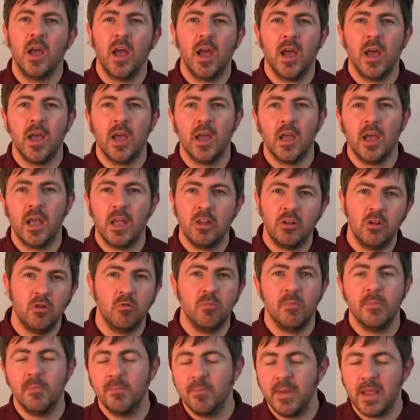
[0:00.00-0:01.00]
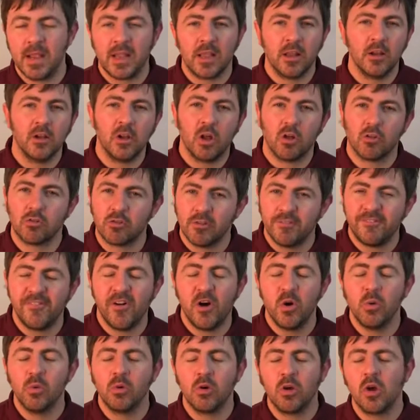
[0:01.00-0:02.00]
and you're making lots of
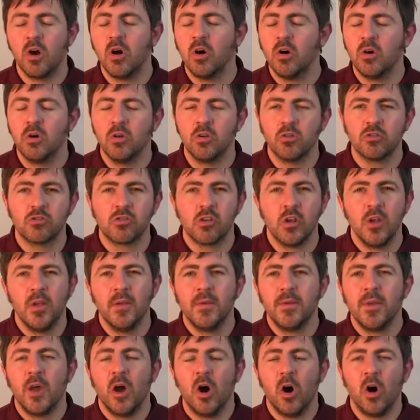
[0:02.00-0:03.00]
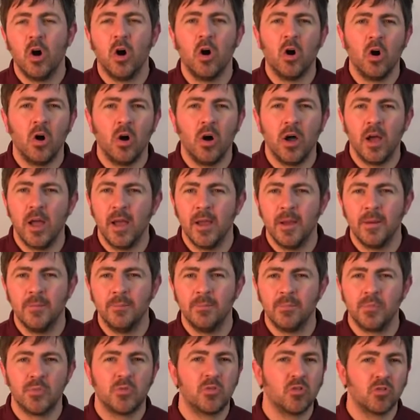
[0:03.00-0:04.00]
phone calls, or
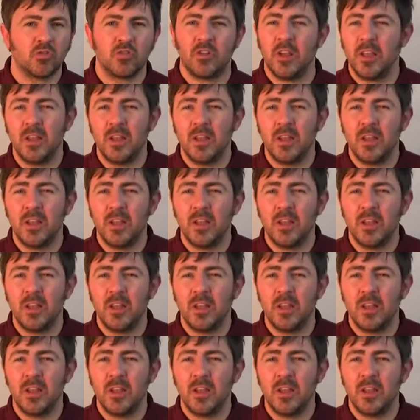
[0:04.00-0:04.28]
just